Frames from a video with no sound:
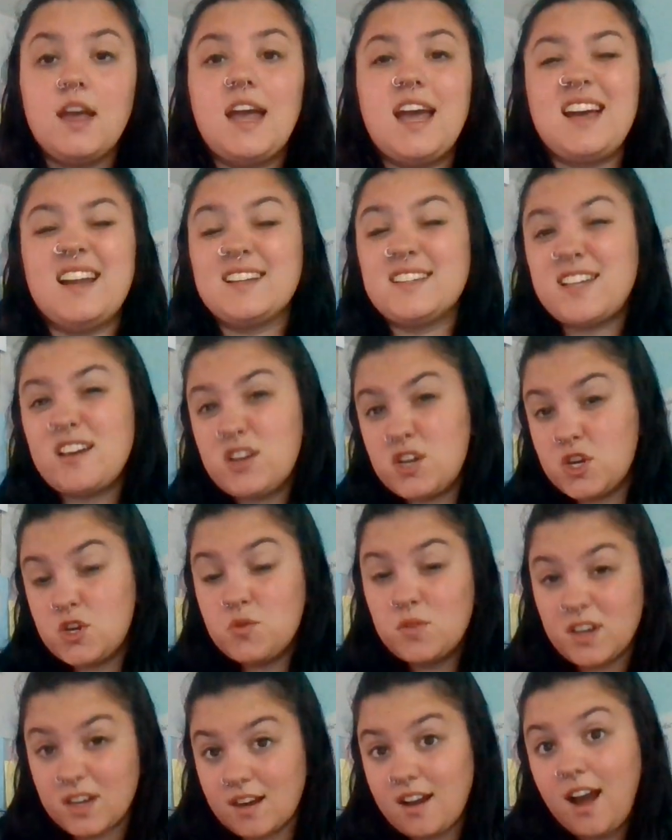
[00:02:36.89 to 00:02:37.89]
And I tell you, you
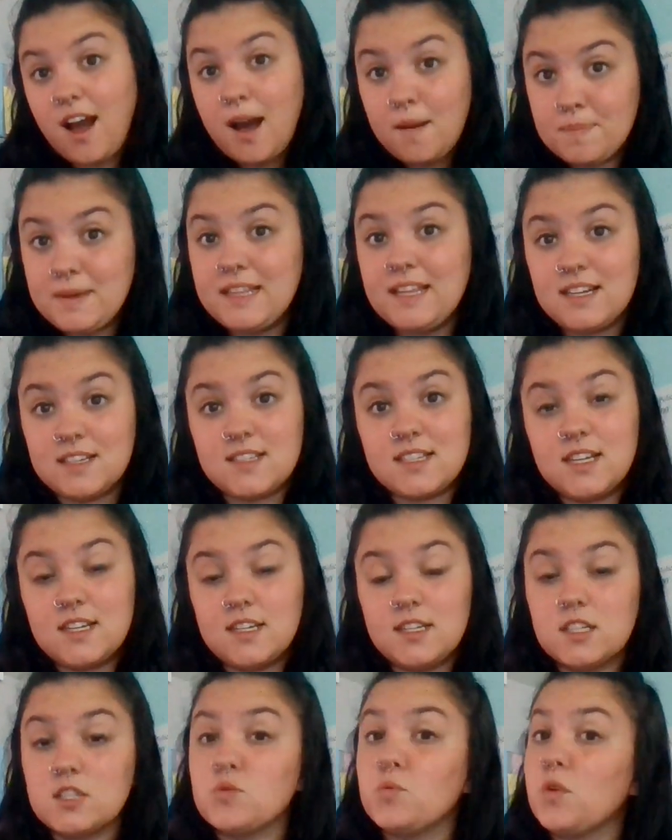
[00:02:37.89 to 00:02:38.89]
can copy that
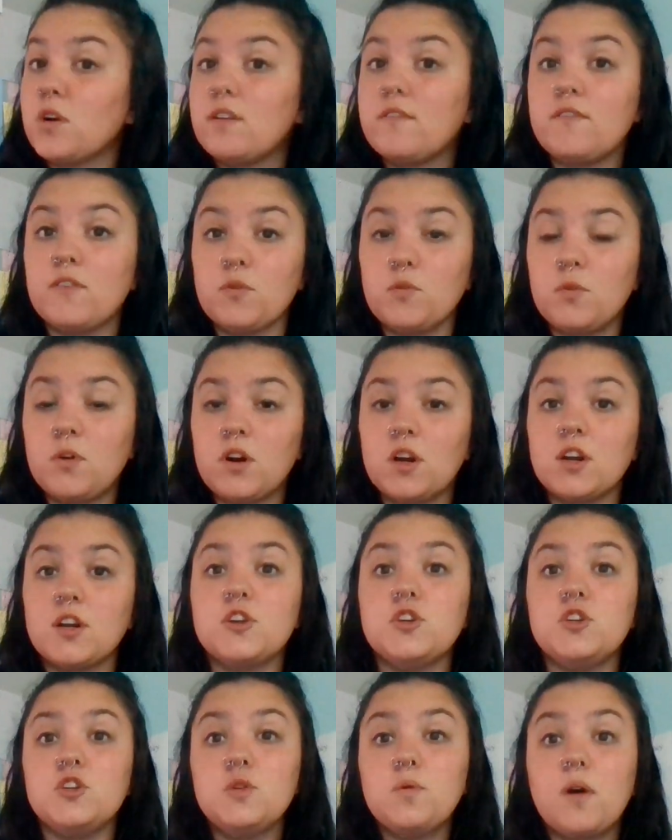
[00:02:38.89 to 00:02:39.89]
sentence word for word.
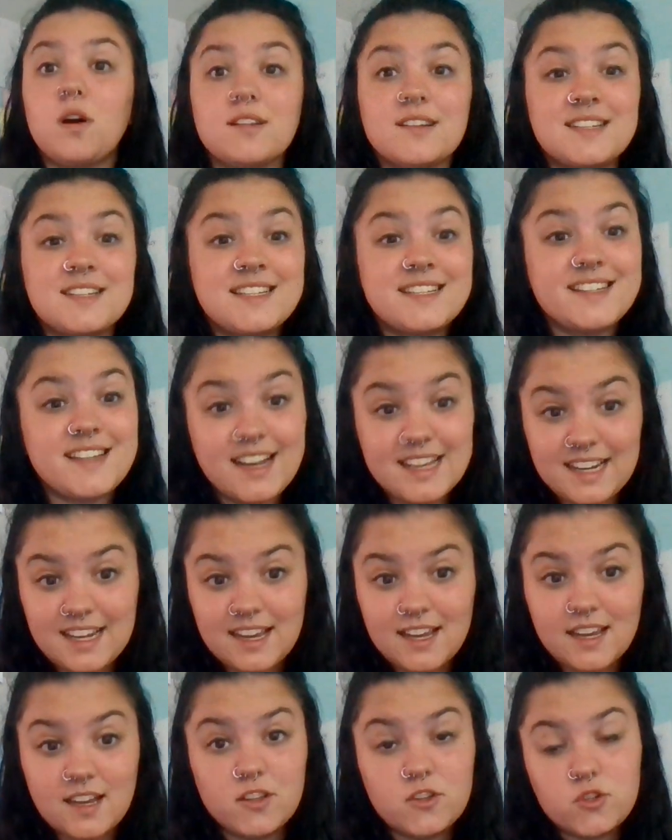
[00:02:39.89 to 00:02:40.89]
You are
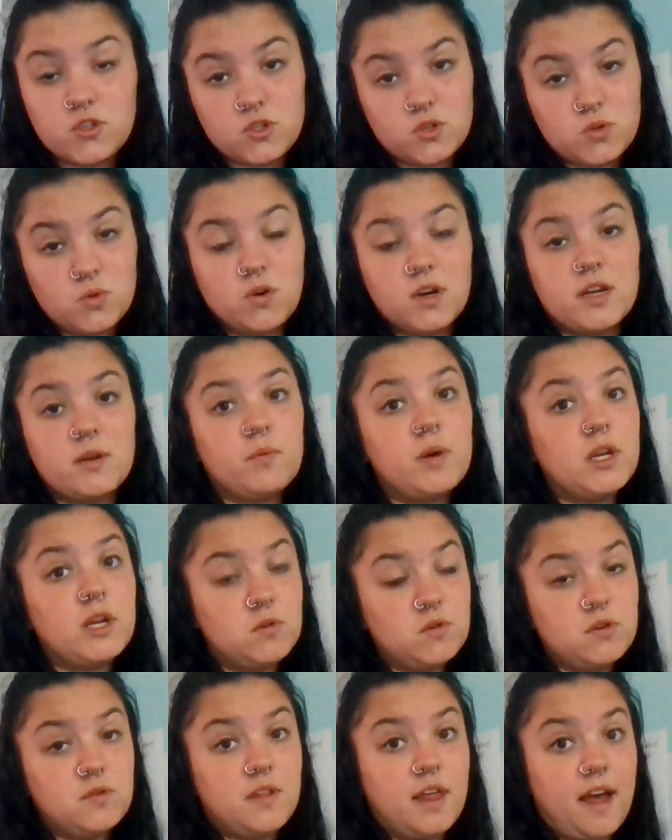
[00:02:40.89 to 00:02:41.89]
citing the story when you
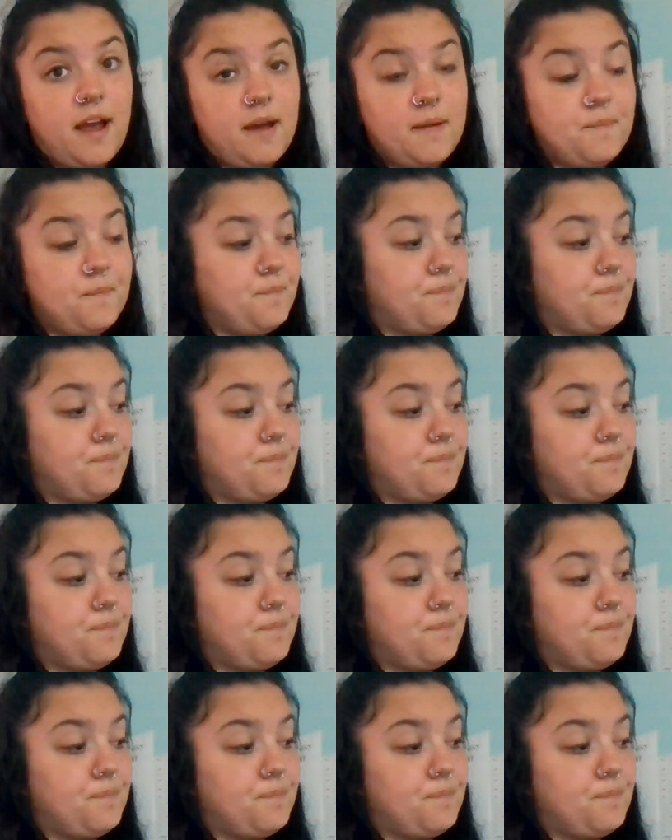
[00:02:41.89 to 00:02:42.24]
do that.